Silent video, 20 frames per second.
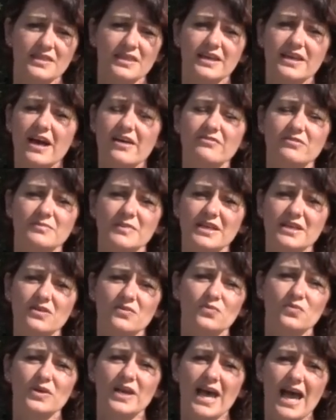The government
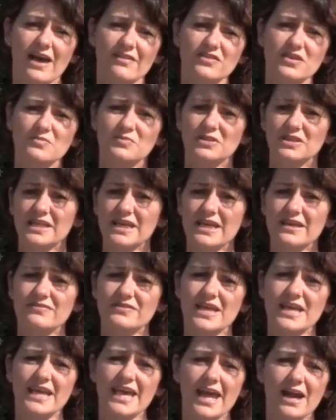would have you
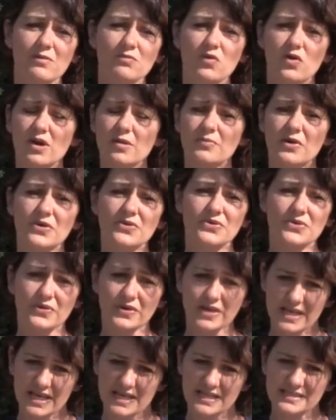believe they care more about
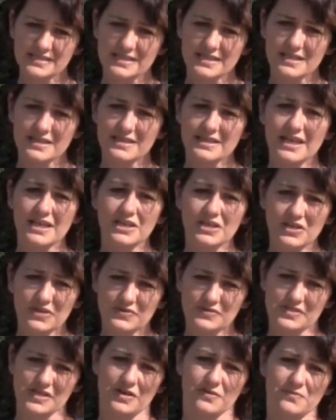your kids than
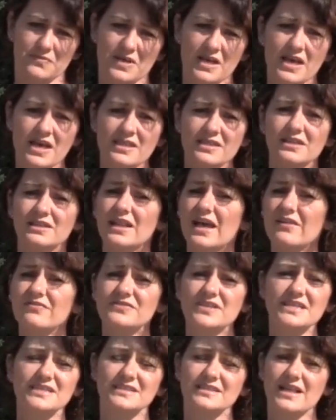you do. The
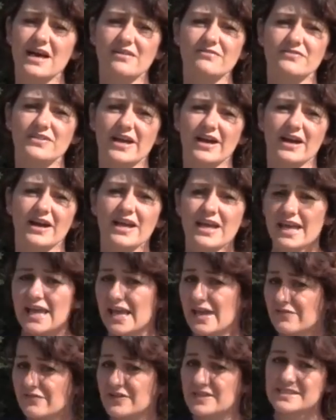lefties love their
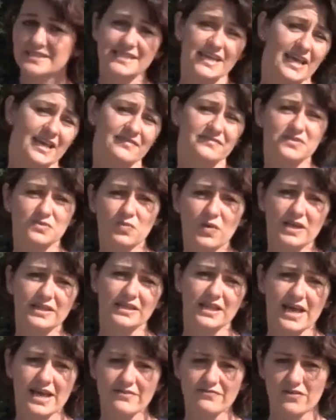if it saves
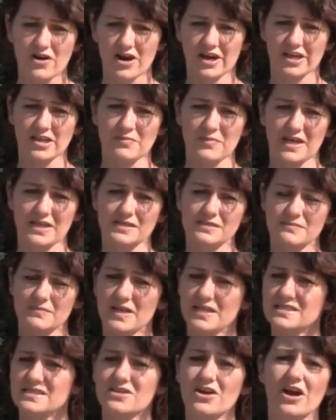one life argument.
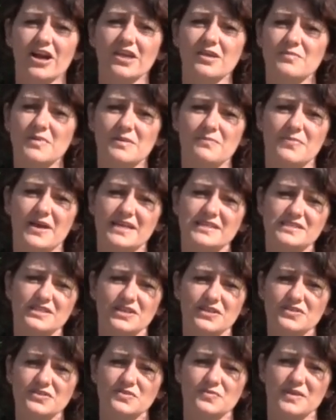It's an argument best
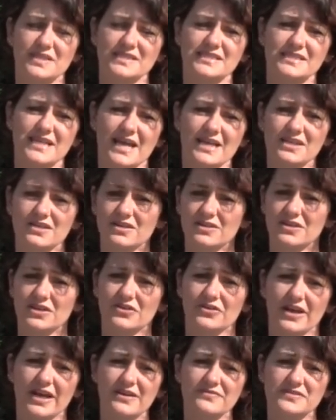used when standing on the
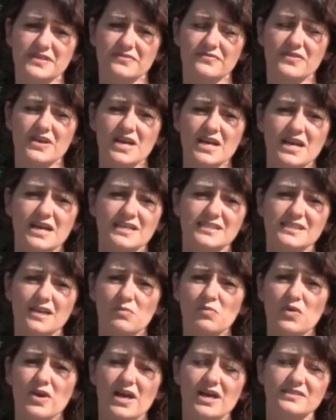graves of
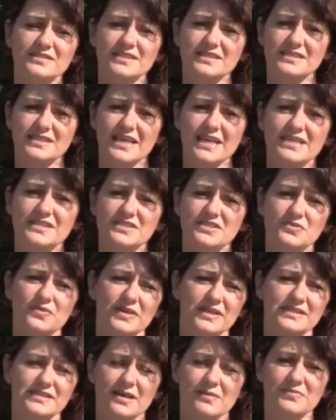someone else's kids
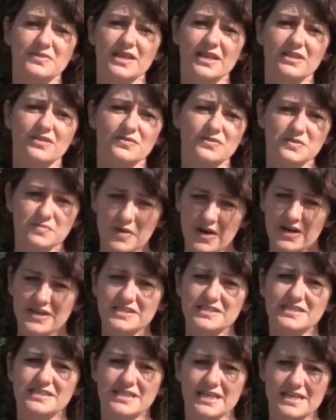doing something those
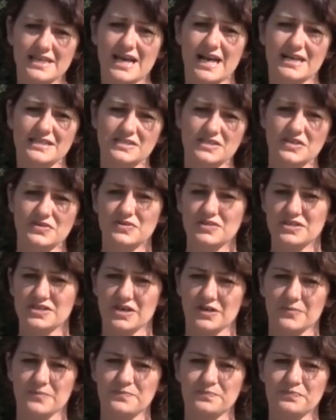parents didn't ask you to
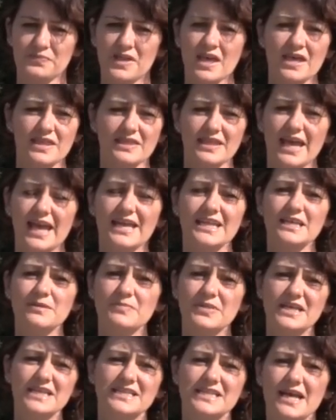do. The
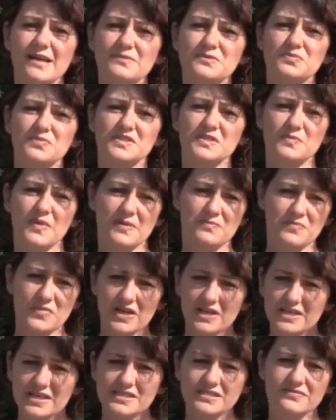NDP types will spend
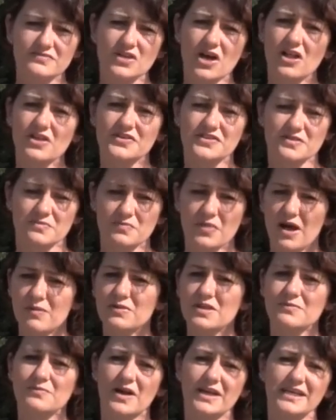millions of dollars in
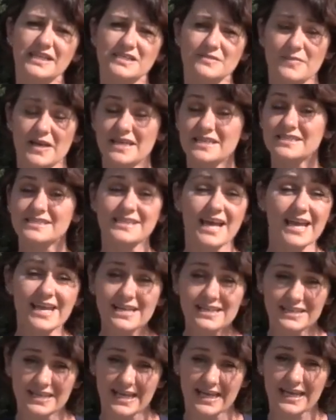public money to make
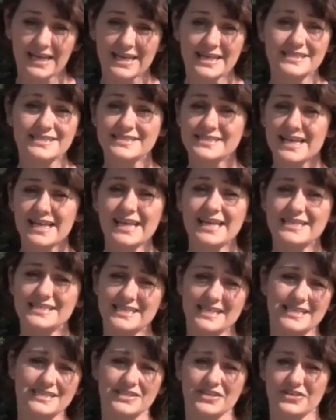cycling in
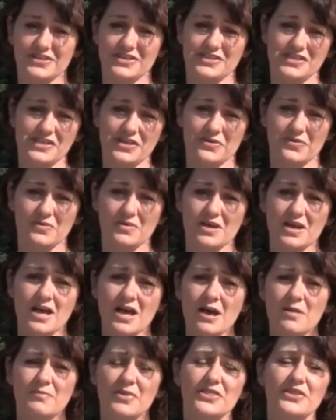cities easier to do.
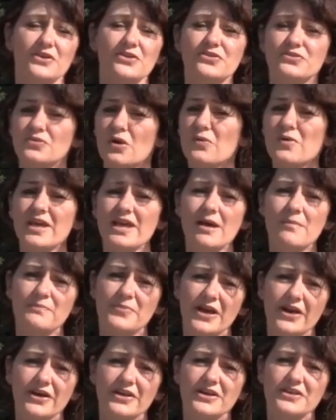But they're throwing up
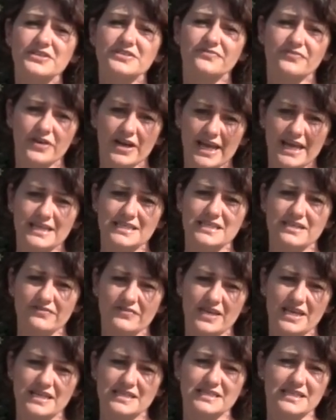barriers for
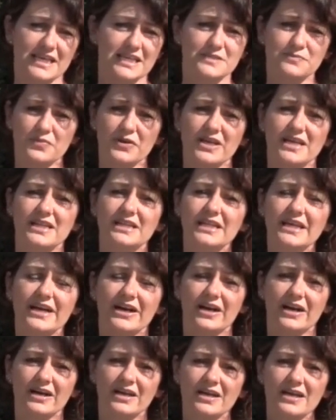ATVs, it's pretty
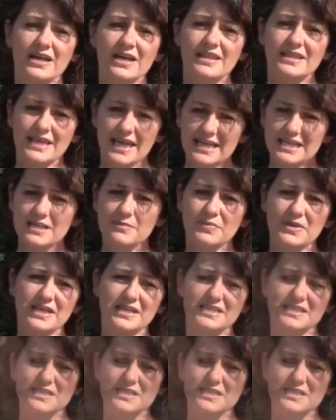clear. The NDP